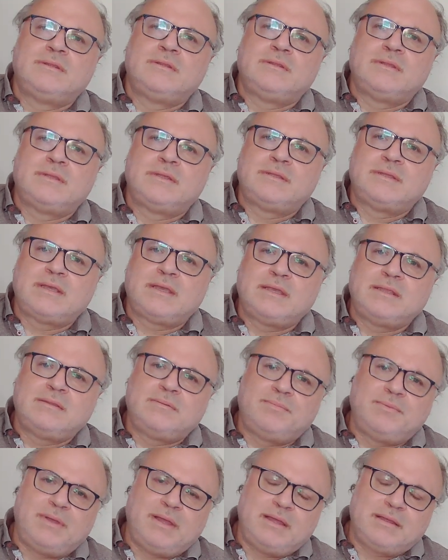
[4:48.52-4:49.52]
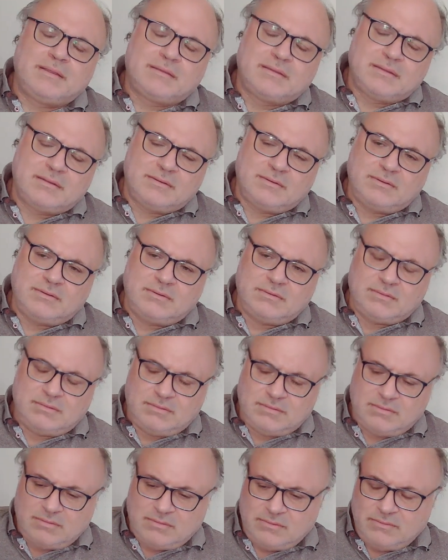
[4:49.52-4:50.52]
The second part
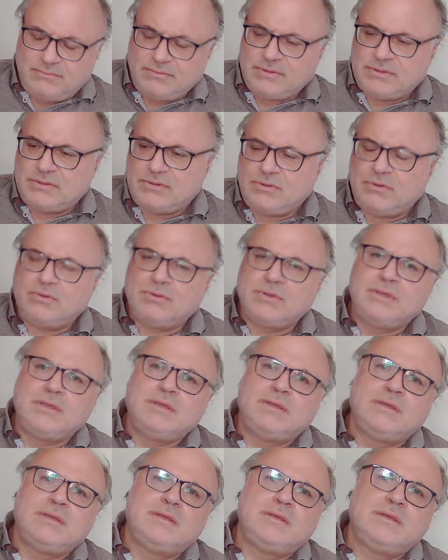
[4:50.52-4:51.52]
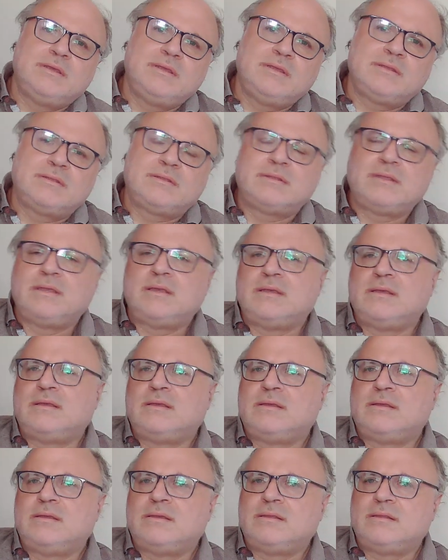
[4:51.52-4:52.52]
of the story is the
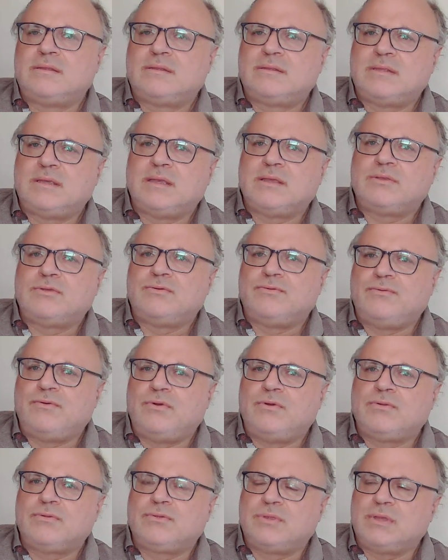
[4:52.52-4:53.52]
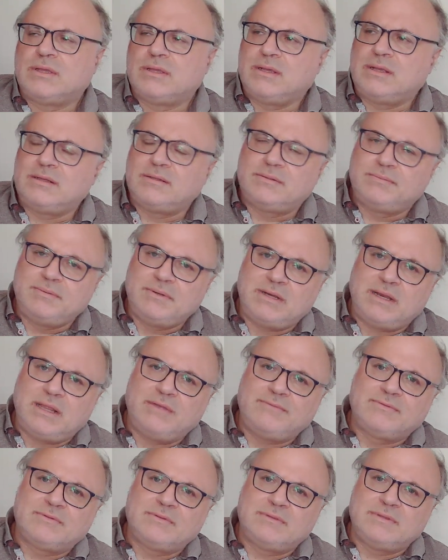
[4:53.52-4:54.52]
search for Tariel's
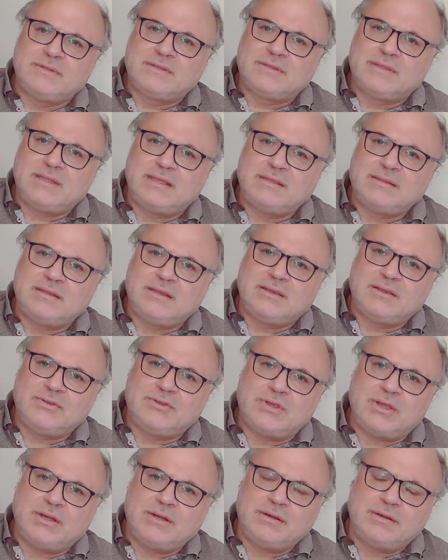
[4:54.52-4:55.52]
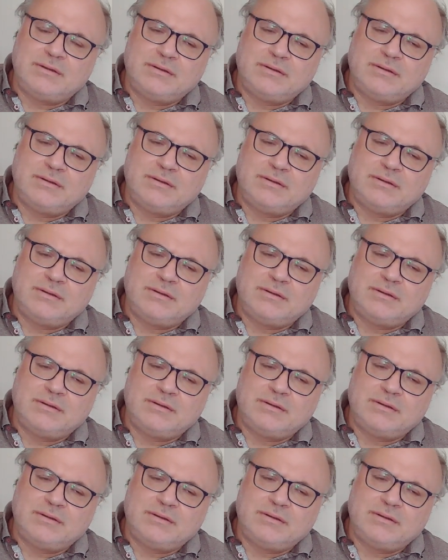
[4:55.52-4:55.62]
beloved, Nestan-Darejan.